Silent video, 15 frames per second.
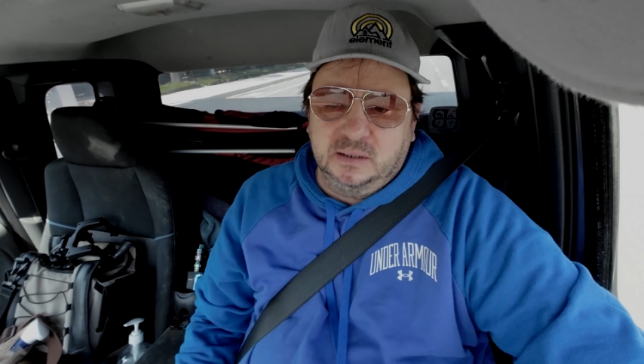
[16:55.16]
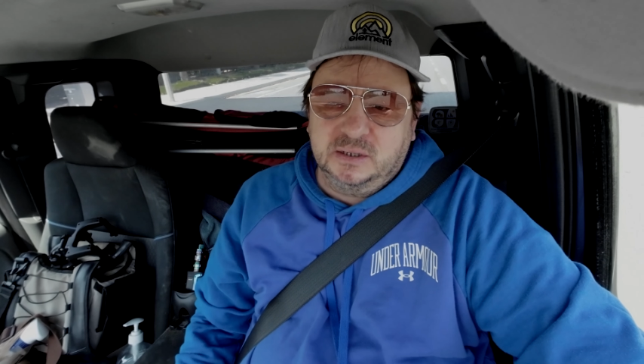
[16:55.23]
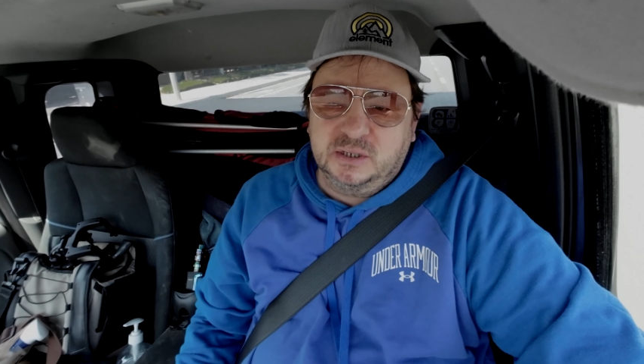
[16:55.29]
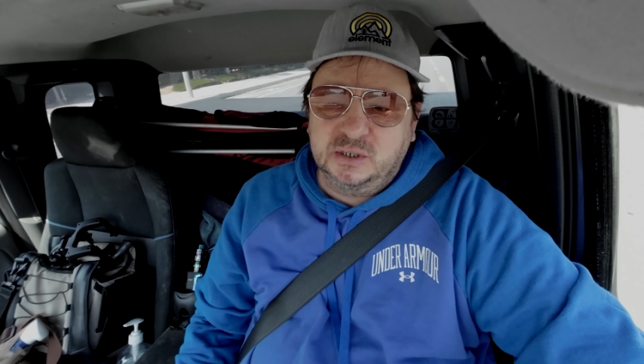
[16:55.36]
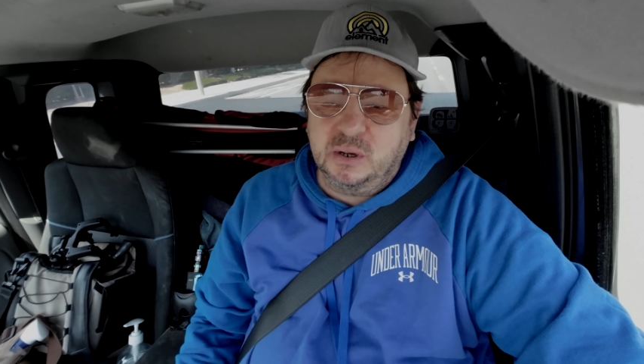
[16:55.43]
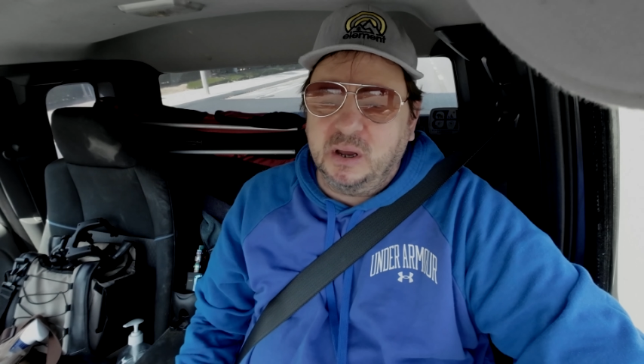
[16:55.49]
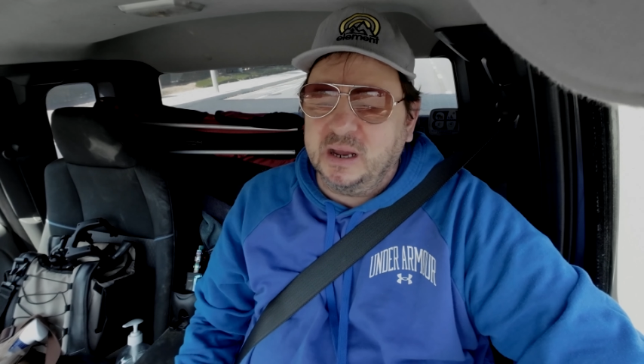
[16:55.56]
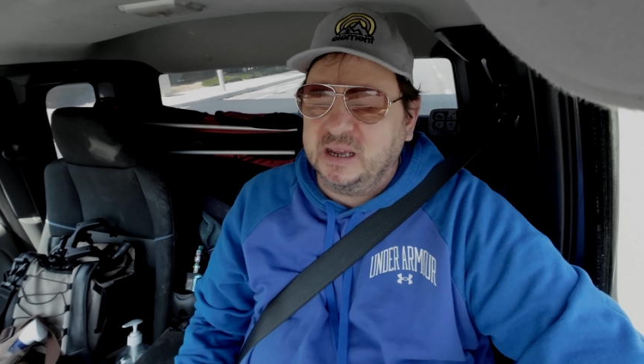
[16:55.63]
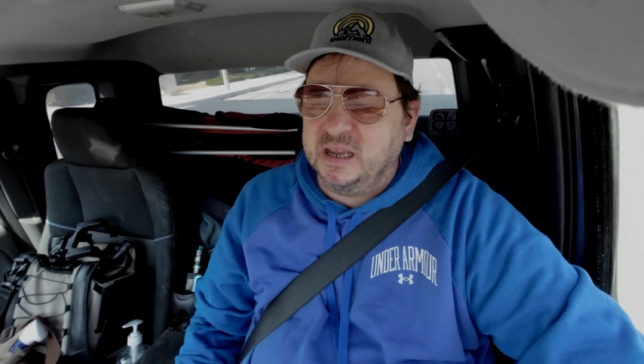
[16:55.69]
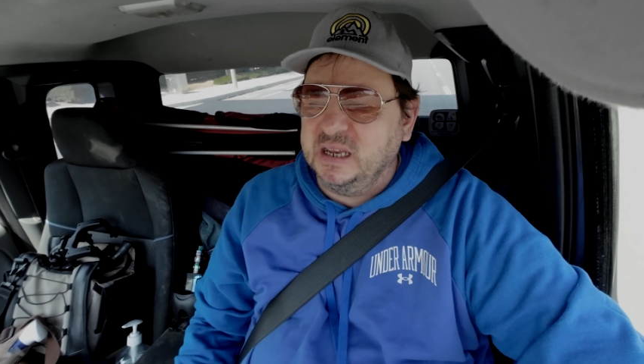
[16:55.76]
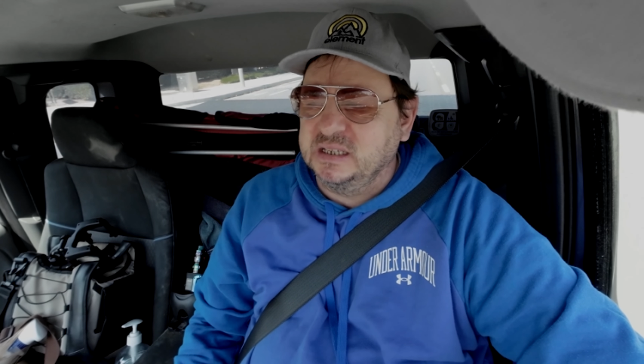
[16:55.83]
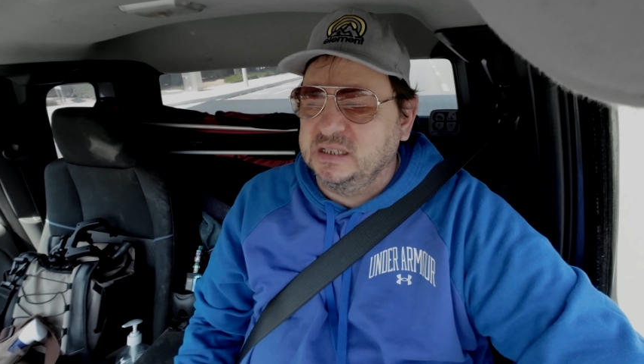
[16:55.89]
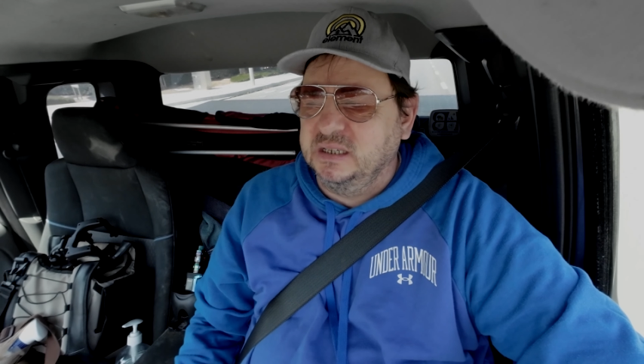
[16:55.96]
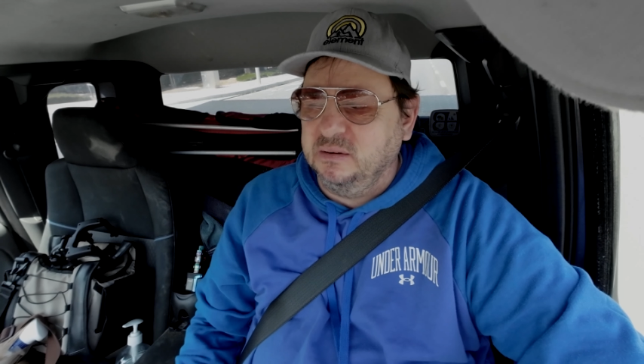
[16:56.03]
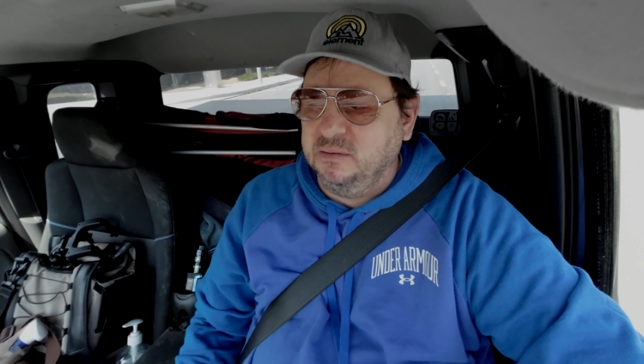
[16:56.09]
So I
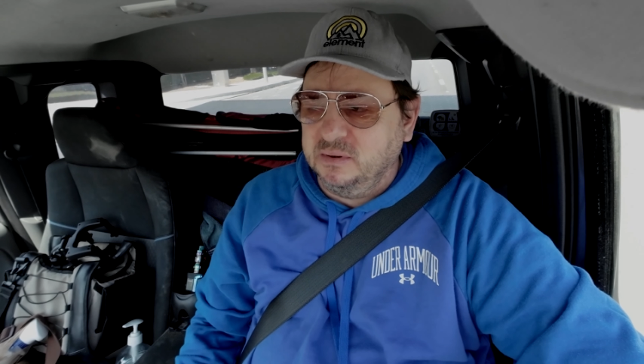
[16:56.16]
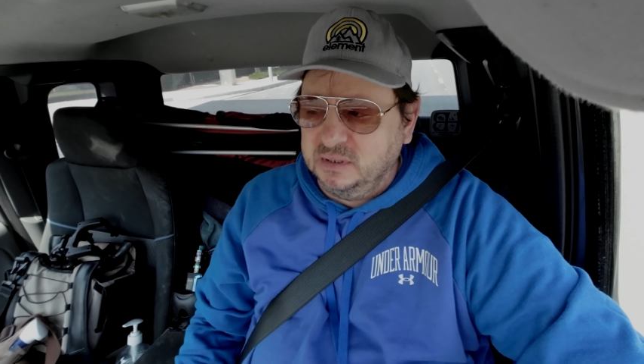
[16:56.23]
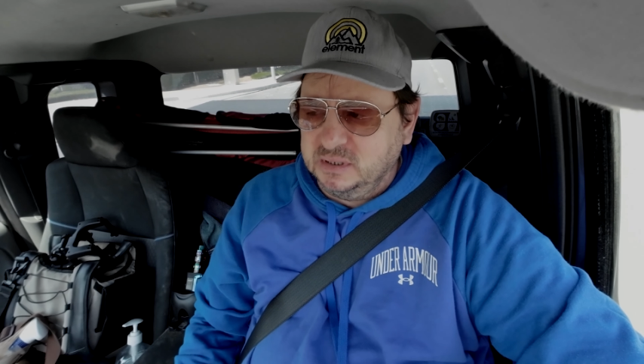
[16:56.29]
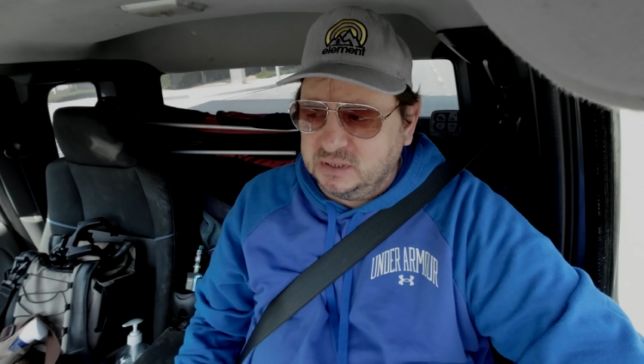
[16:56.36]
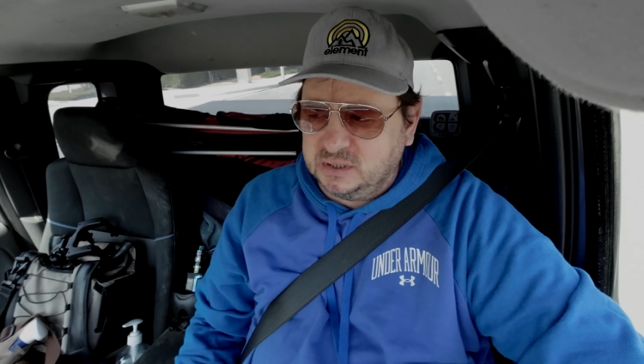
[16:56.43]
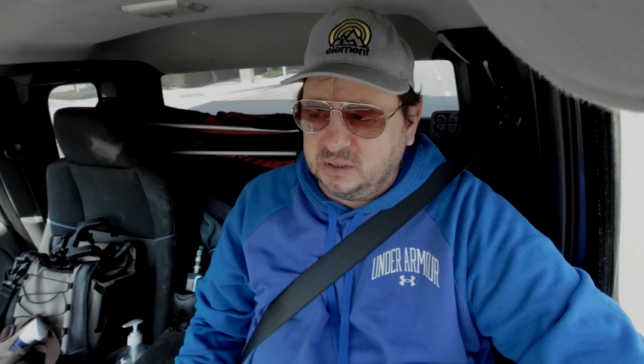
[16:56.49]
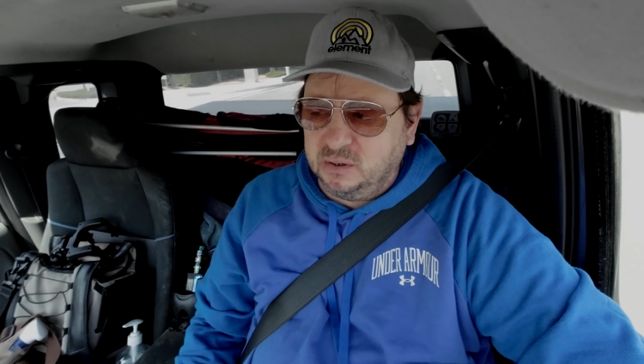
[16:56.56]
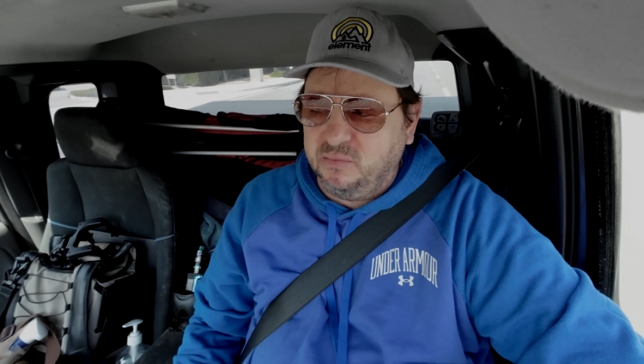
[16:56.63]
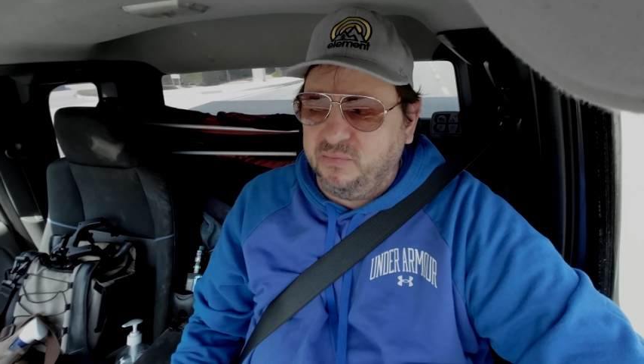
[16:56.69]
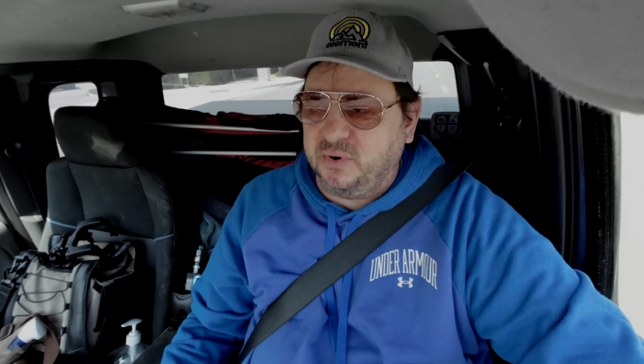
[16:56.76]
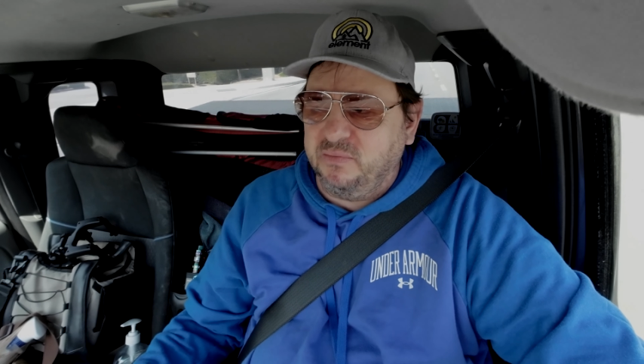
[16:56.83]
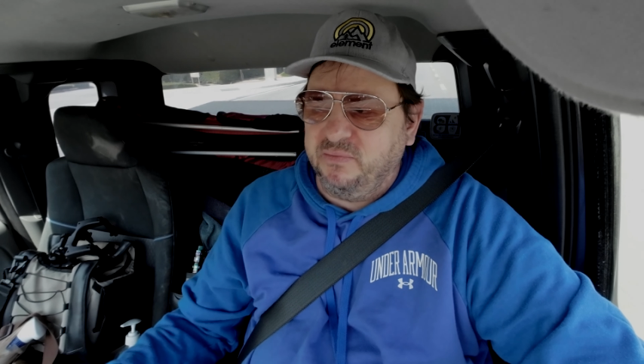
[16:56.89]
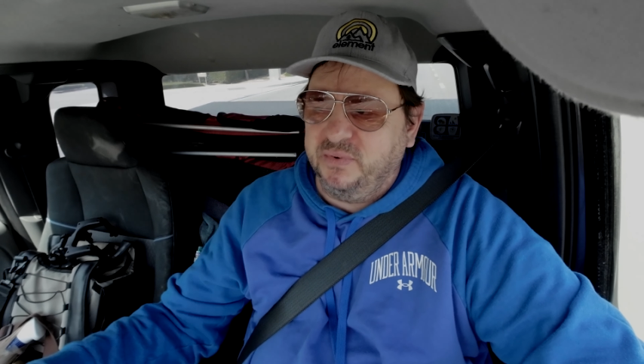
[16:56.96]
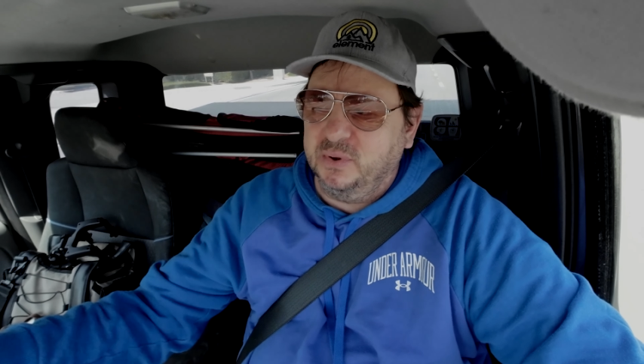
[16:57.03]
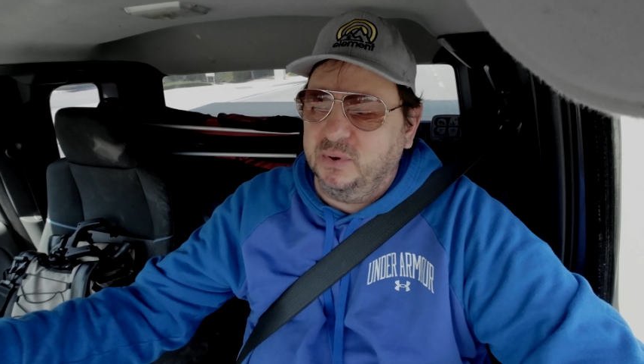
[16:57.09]
guess they want to show
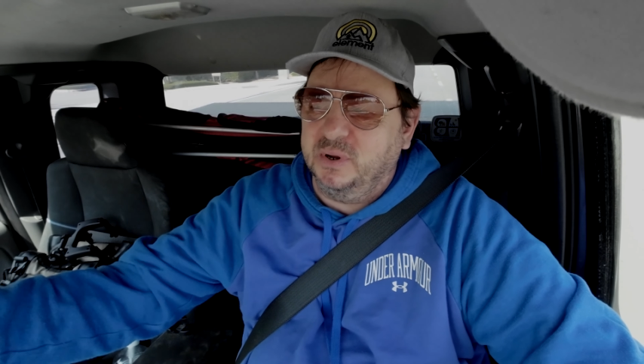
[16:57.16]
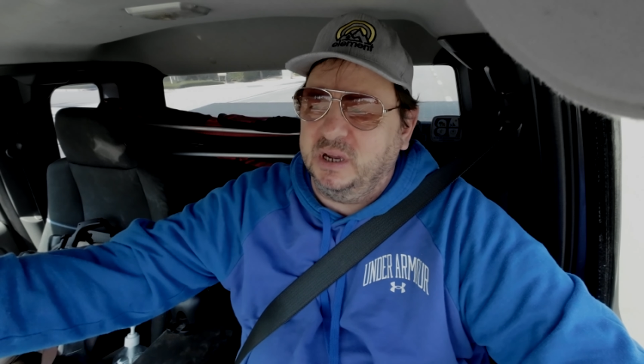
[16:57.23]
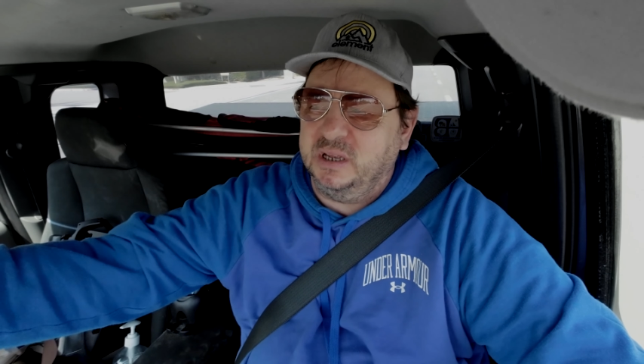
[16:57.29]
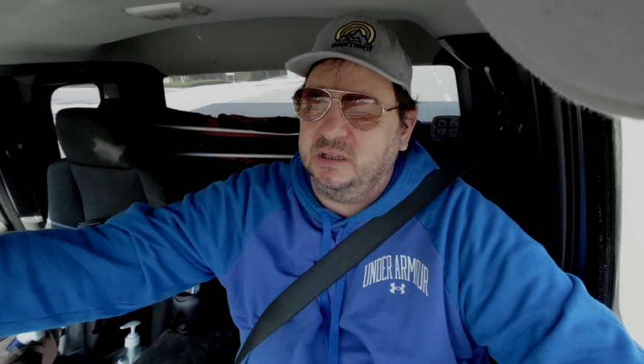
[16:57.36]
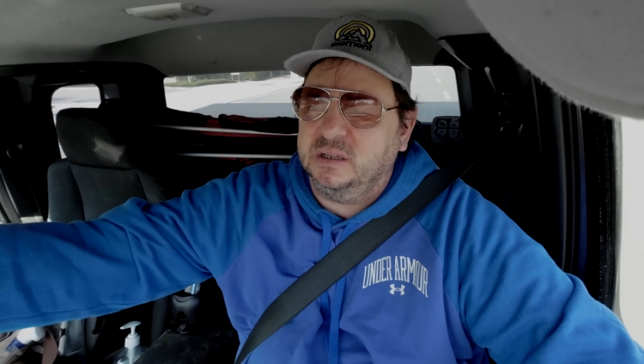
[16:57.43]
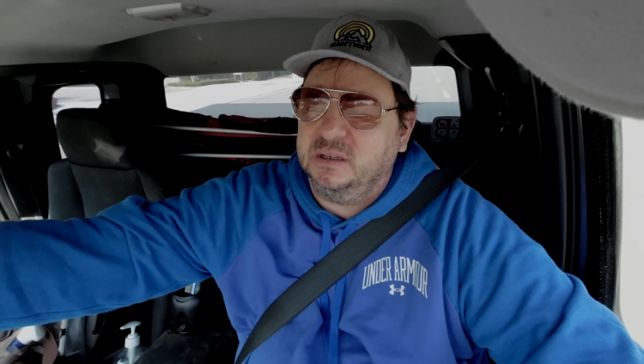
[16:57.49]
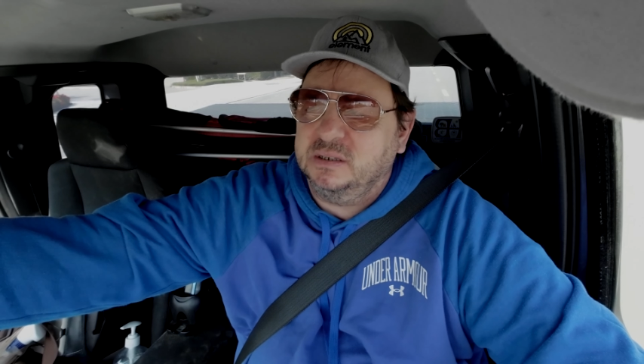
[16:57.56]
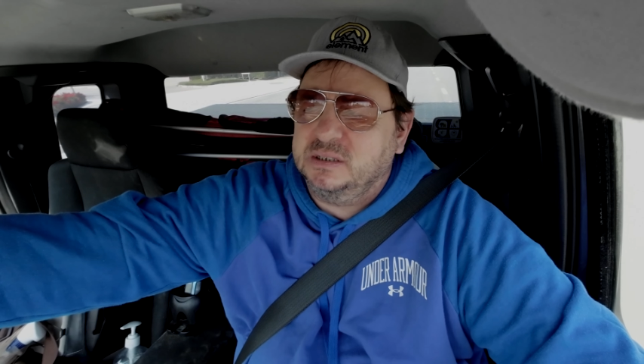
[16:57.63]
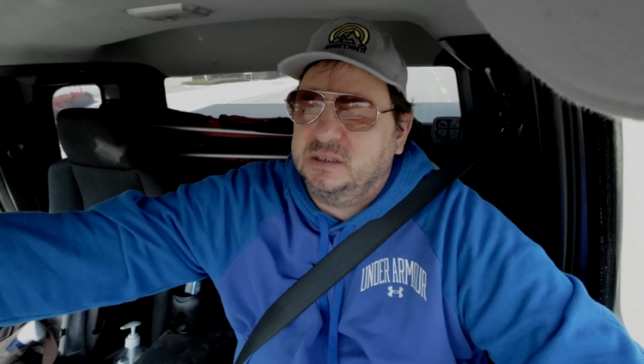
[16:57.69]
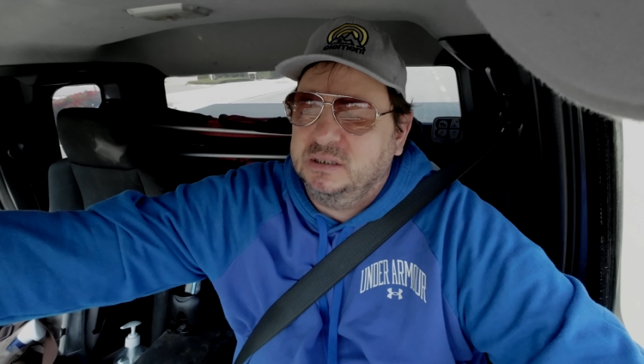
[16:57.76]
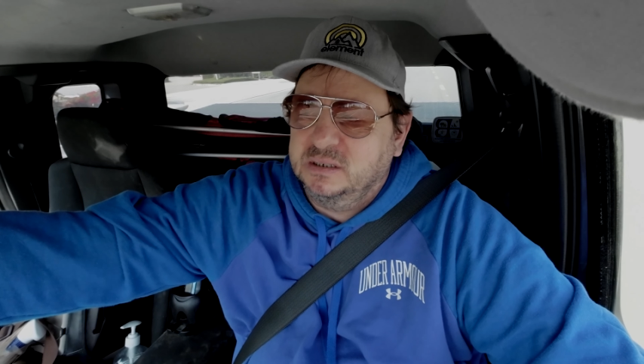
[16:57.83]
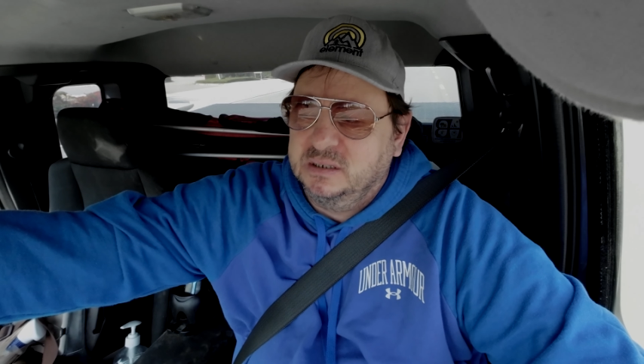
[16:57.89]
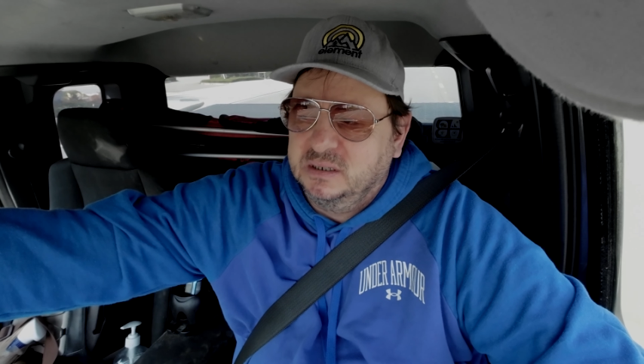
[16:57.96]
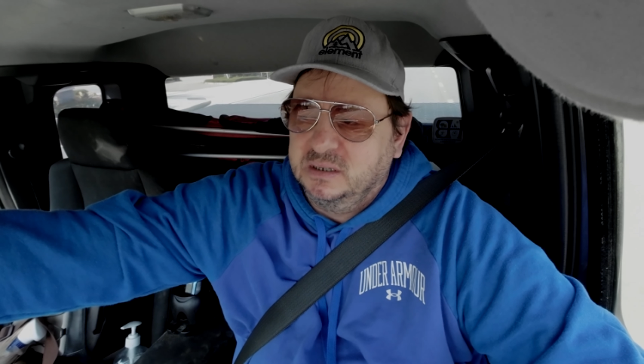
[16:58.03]
from few angles.